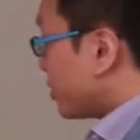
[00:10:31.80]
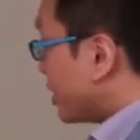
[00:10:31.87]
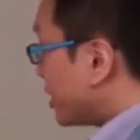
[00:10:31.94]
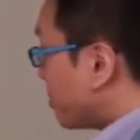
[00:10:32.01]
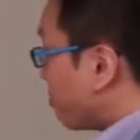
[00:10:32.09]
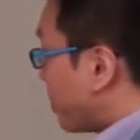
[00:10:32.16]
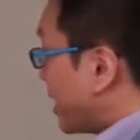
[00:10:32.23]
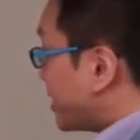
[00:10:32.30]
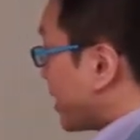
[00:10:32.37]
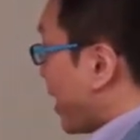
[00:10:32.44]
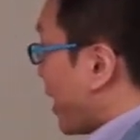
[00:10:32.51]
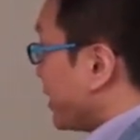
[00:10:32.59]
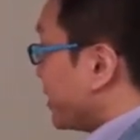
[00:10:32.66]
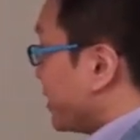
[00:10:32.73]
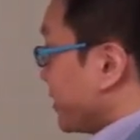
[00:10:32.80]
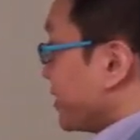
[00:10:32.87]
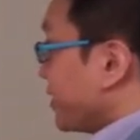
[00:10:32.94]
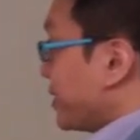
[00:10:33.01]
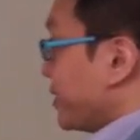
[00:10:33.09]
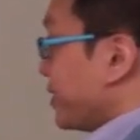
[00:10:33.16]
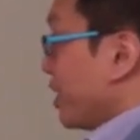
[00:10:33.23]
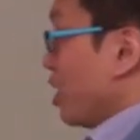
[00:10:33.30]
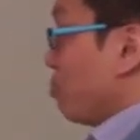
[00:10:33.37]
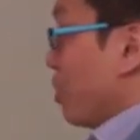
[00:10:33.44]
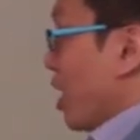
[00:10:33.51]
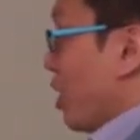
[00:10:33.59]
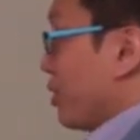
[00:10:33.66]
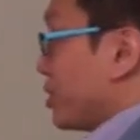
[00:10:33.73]
this basic idea
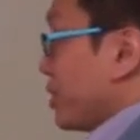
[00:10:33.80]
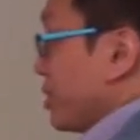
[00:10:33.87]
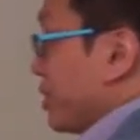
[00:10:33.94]
about